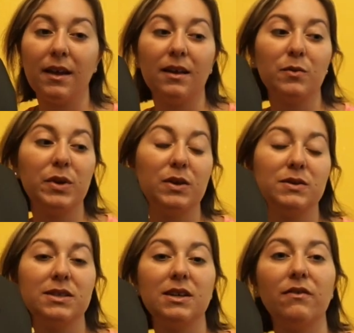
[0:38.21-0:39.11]
and we
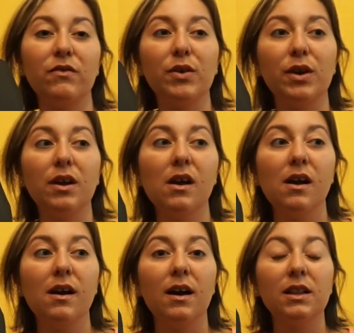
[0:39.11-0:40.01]
used it for
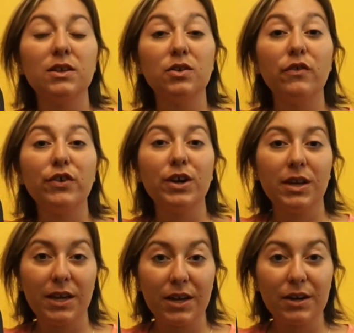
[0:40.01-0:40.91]
a little over a
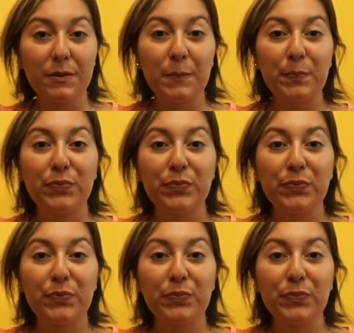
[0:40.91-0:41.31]
year,